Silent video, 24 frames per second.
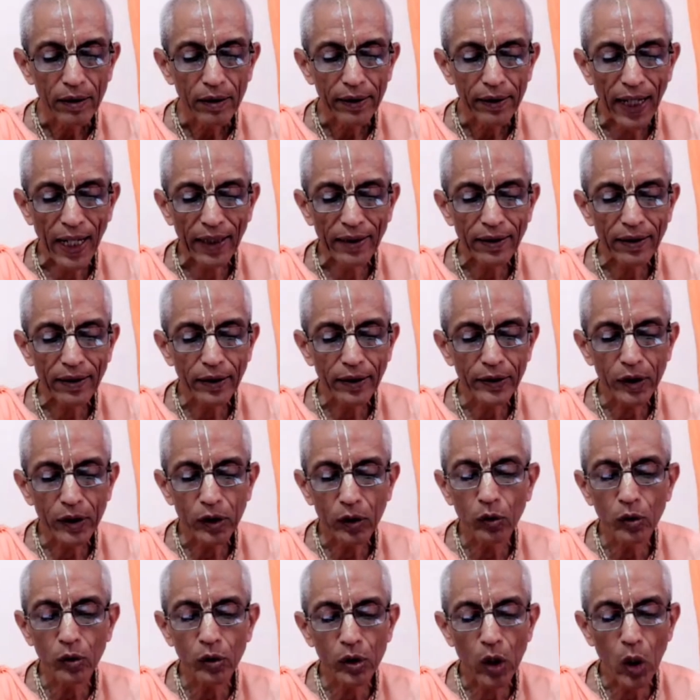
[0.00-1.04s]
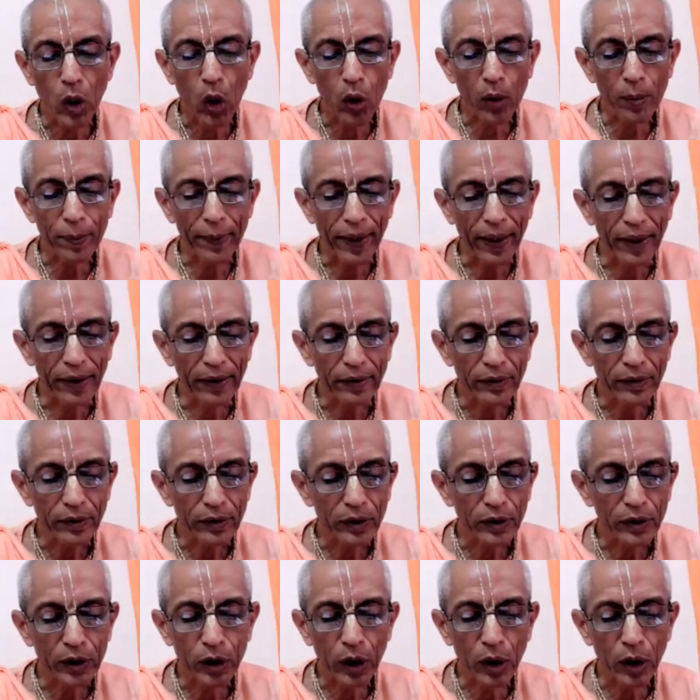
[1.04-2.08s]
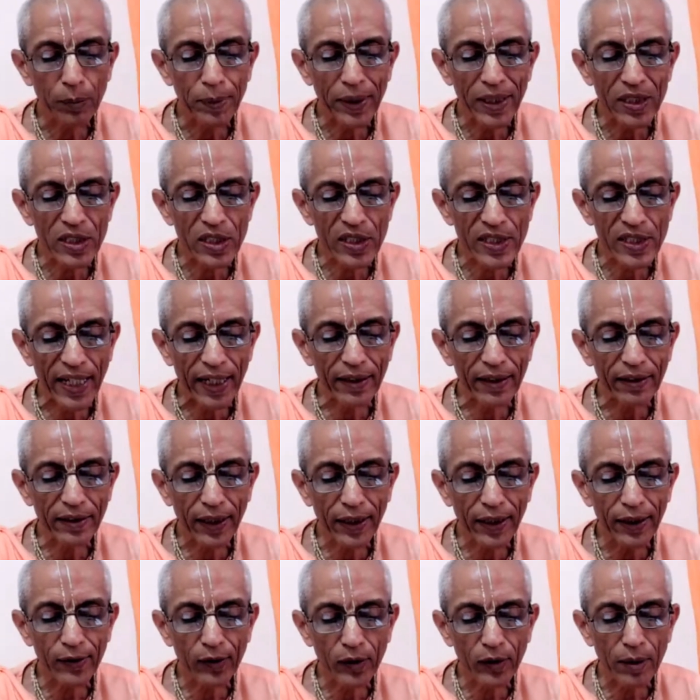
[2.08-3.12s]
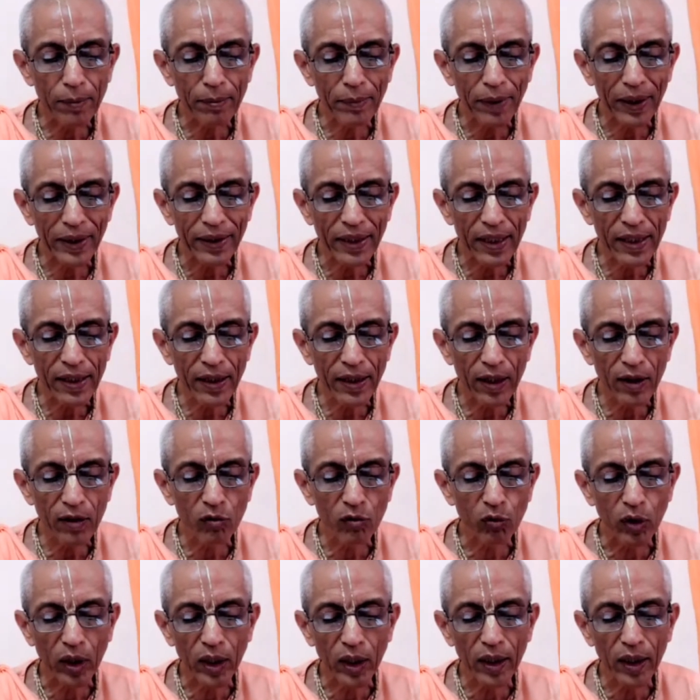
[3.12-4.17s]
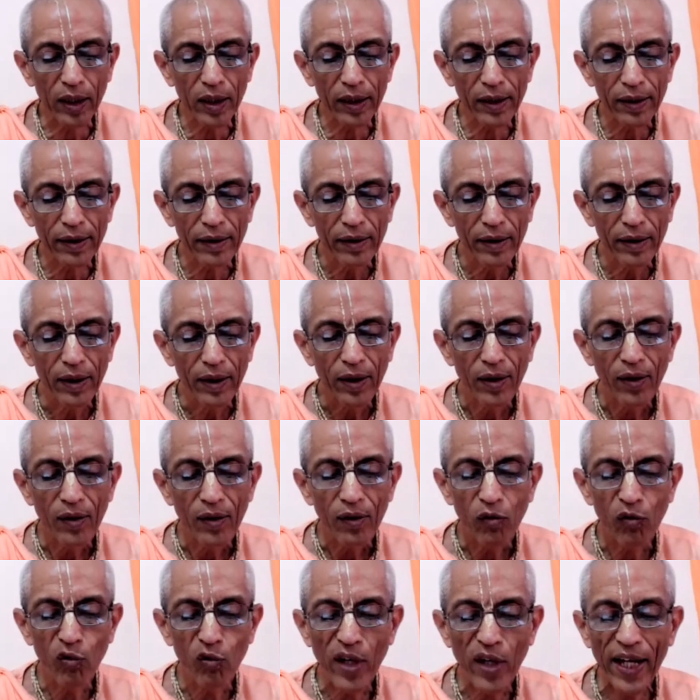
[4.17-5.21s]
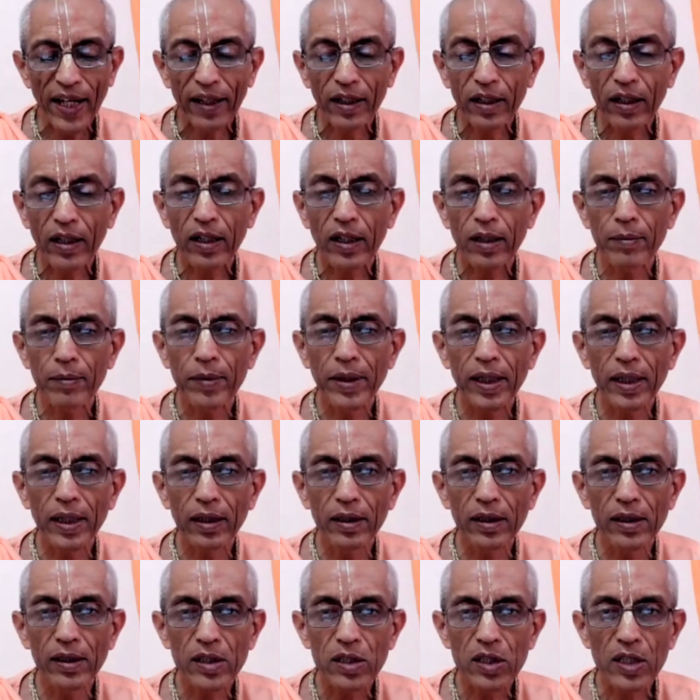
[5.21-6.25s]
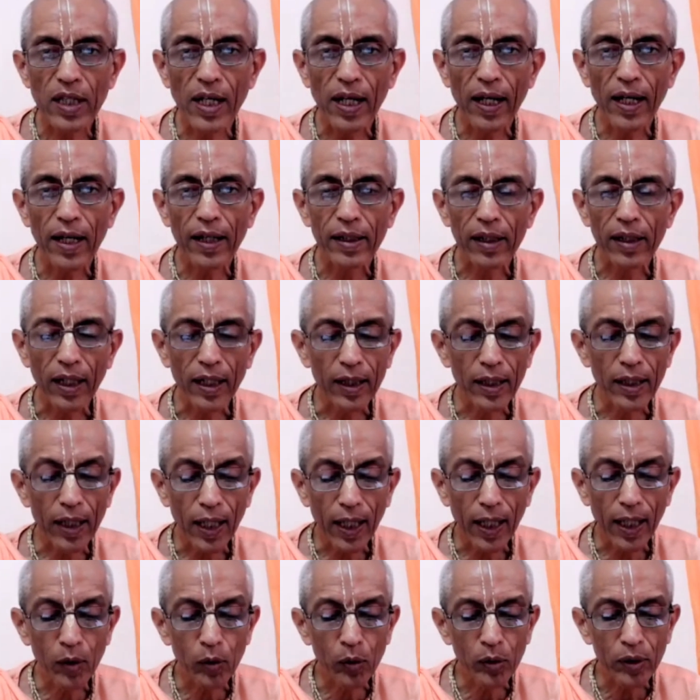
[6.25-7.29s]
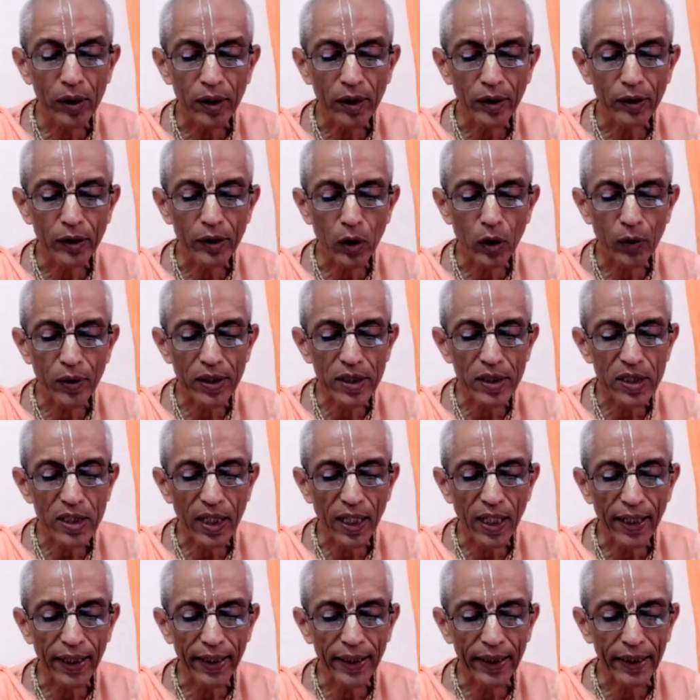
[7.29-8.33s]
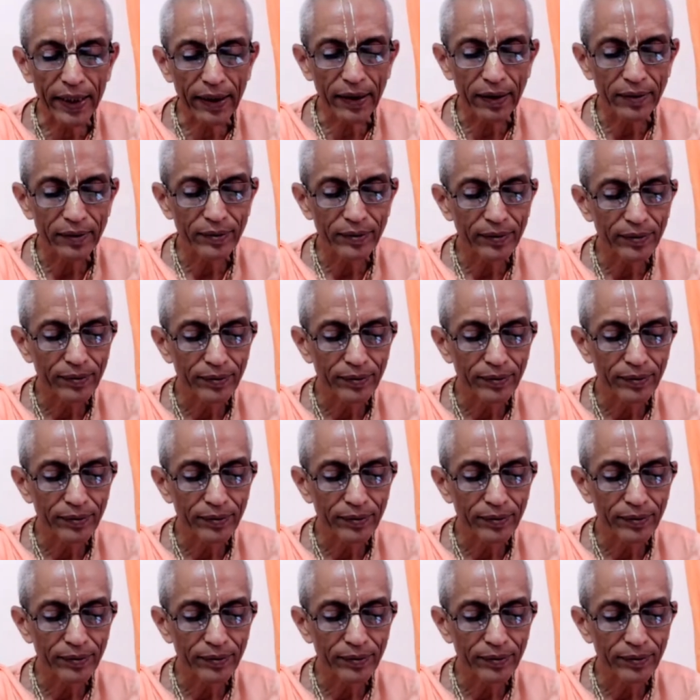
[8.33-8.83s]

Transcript: that the two doormen should be sent into the material world where criminals are allowed to reside.